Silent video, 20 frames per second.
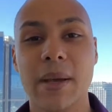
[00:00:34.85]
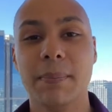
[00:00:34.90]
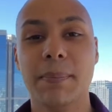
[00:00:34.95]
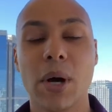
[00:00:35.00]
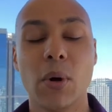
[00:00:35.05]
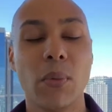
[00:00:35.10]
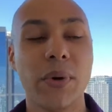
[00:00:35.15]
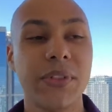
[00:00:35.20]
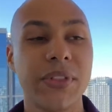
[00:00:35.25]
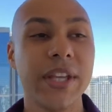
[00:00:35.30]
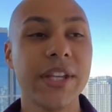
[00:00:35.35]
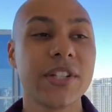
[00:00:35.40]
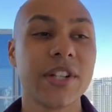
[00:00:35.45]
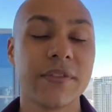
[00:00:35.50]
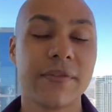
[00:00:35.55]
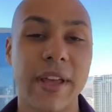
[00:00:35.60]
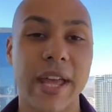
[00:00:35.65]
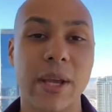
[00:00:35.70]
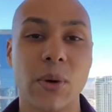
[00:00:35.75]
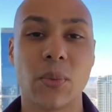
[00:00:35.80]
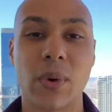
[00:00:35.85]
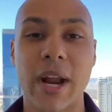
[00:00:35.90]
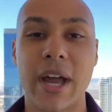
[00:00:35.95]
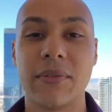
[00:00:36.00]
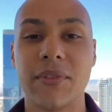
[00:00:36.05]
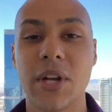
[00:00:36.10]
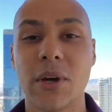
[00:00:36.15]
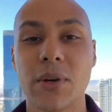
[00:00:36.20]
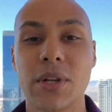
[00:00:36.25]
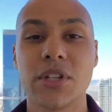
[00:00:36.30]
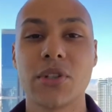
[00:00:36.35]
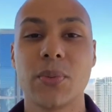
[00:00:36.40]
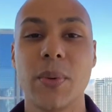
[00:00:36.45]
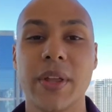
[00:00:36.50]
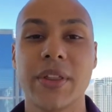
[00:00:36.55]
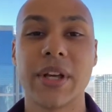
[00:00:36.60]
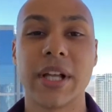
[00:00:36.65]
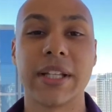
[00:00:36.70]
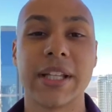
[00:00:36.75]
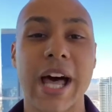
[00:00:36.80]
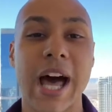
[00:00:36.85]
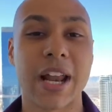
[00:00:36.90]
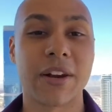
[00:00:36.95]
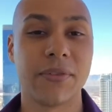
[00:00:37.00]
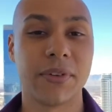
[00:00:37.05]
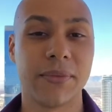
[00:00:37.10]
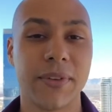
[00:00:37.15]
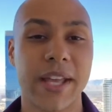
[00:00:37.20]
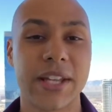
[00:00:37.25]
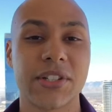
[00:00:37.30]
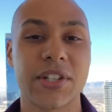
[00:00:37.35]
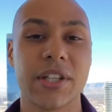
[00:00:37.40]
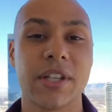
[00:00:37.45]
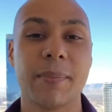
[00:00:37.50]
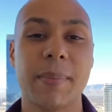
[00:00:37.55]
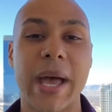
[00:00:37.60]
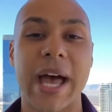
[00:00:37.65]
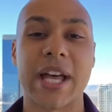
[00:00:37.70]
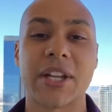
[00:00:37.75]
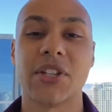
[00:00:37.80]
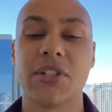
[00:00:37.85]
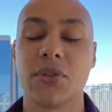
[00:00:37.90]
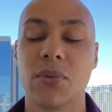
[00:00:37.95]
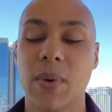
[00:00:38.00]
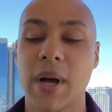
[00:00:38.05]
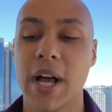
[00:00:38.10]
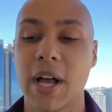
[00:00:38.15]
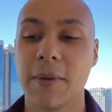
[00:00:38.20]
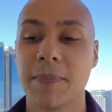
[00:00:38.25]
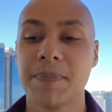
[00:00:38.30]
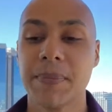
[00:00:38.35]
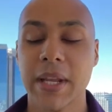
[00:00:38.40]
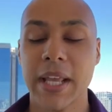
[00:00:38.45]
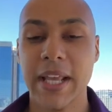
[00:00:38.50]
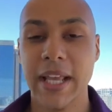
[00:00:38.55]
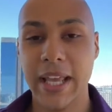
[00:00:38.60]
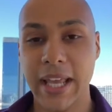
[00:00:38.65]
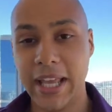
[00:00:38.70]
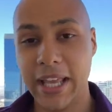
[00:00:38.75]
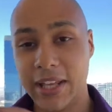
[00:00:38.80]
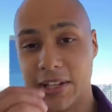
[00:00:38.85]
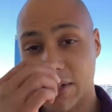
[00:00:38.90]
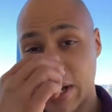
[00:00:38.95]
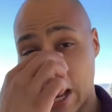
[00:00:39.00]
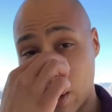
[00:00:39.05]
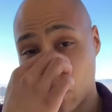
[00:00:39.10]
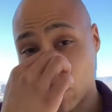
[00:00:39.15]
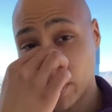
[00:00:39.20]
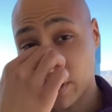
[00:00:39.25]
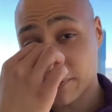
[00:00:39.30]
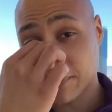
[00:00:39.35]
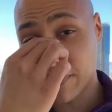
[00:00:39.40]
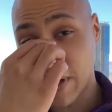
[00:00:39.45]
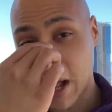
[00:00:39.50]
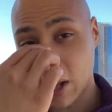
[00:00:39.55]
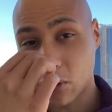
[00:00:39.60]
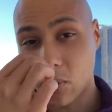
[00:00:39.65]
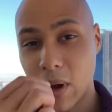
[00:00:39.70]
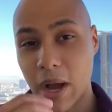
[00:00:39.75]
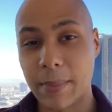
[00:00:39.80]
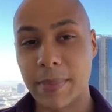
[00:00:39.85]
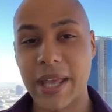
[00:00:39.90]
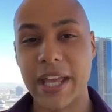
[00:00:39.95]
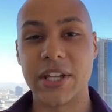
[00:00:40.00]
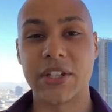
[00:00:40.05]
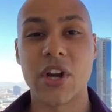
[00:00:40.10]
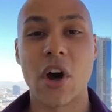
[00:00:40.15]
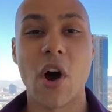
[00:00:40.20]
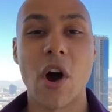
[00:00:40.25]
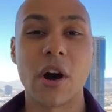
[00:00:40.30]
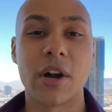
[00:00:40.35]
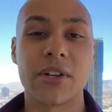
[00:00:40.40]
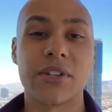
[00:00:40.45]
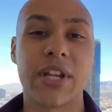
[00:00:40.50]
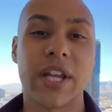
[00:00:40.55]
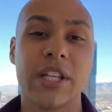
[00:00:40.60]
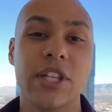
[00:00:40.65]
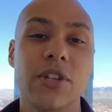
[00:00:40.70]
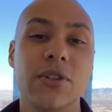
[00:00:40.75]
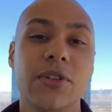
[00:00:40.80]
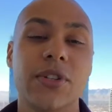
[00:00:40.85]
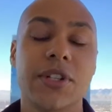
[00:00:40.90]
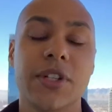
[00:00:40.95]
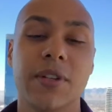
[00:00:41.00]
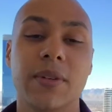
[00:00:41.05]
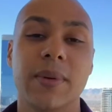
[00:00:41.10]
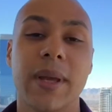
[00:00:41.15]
But with this event, what I've noticed with a lot of events in the past as well, is I wouldn't follow up as hard as I used to.